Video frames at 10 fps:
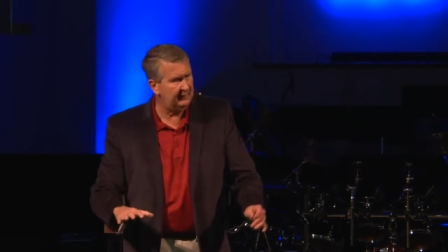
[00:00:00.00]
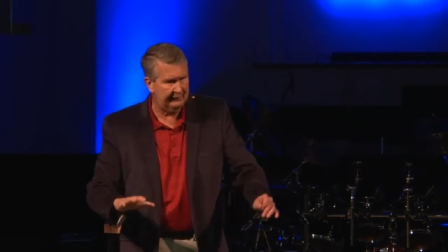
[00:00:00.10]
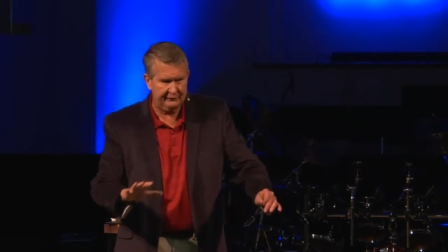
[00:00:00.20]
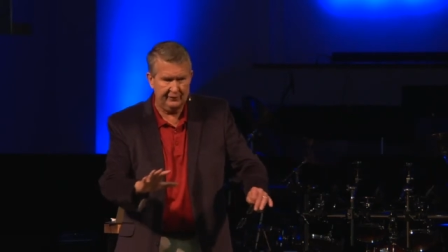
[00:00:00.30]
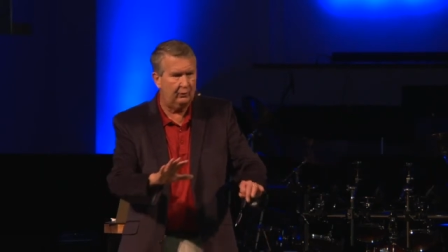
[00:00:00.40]

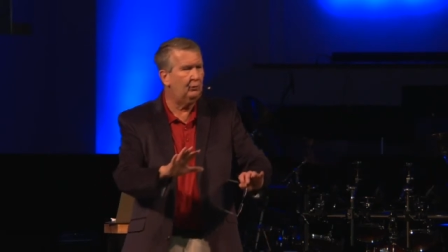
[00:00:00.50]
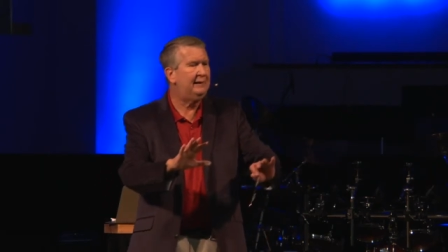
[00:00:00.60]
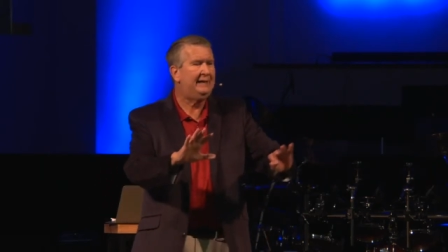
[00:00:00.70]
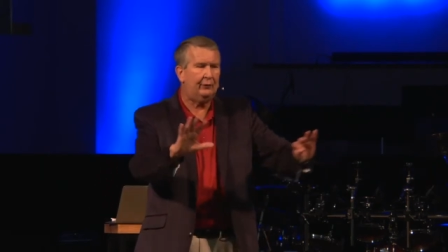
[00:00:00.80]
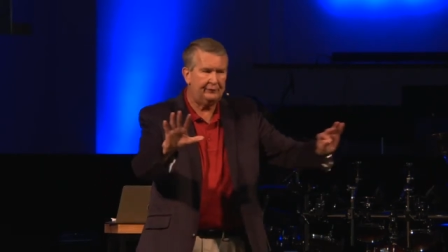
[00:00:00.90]
There's no
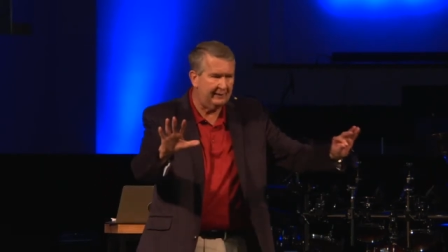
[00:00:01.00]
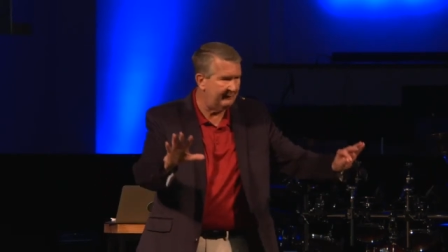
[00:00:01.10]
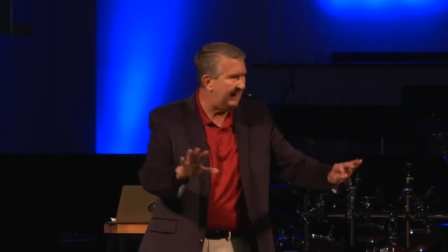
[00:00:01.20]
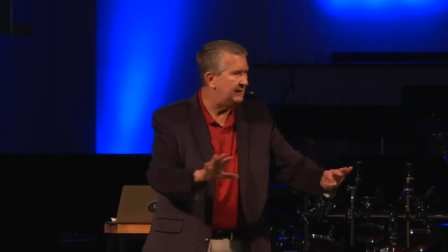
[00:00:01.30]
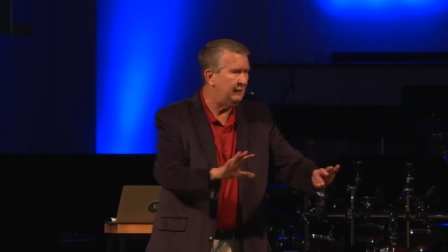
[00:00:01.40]
guilt in
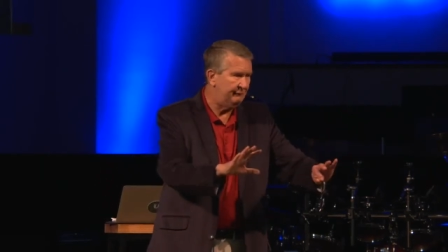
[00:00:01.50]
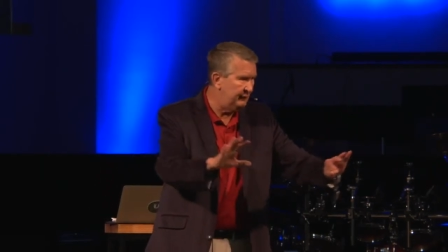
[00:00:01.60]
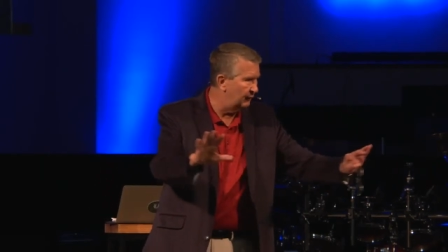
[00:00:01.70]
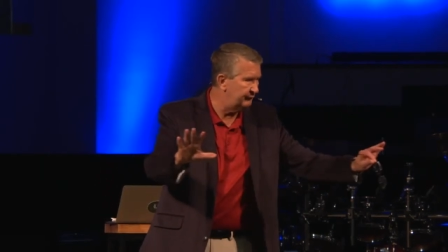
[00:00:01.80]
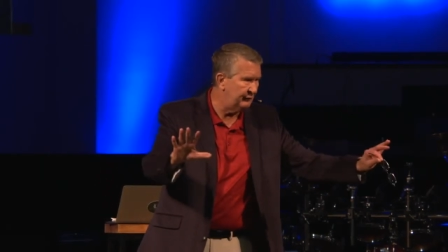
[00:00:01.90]
that if you
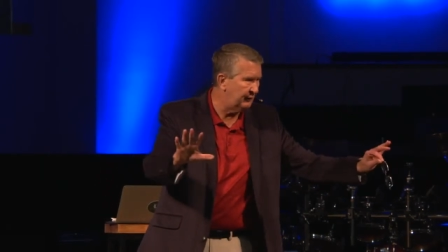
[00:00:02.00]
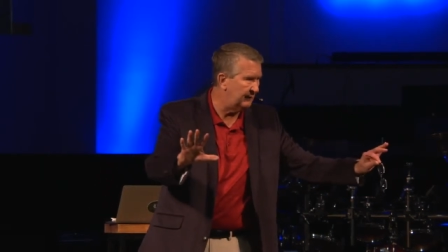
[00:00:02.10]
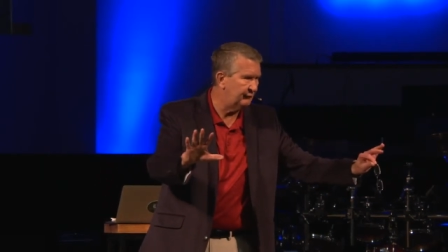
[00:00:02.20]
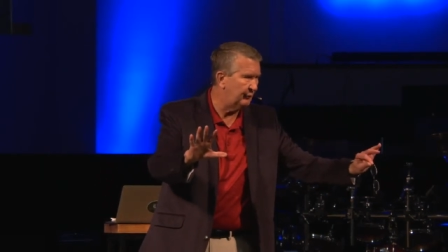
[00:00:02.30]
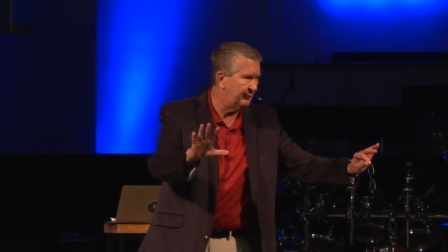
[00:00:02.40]
don't feel
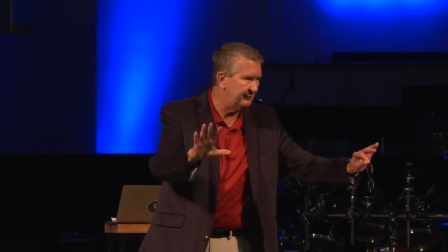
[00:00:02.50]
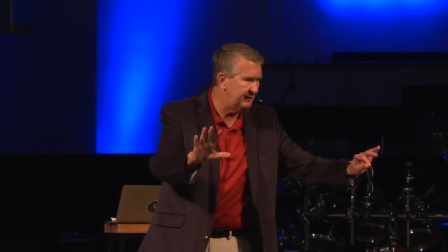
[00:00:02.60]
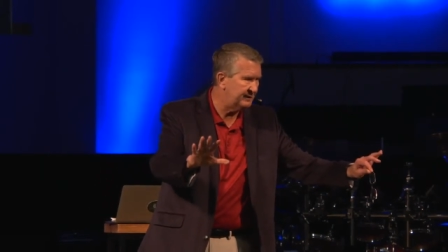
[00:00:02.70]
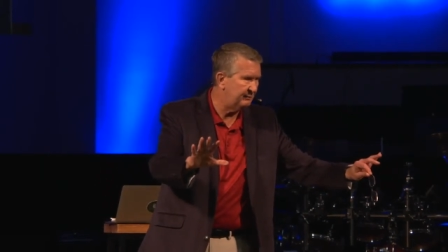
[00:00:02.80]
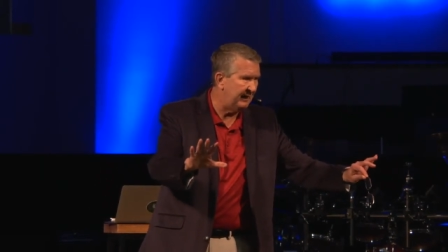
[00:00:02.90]
comfortable
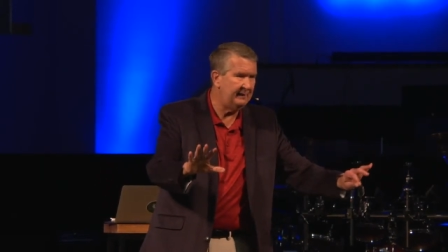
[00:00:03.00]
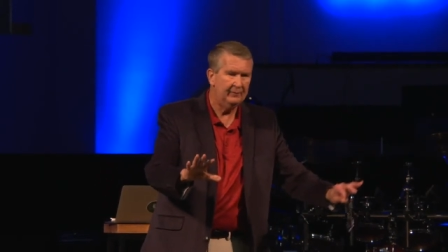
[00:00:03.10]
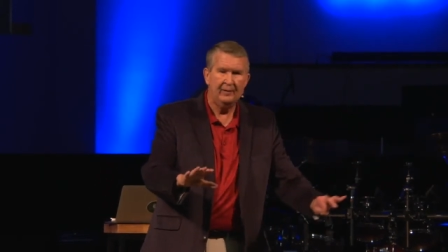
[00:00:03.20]
participating.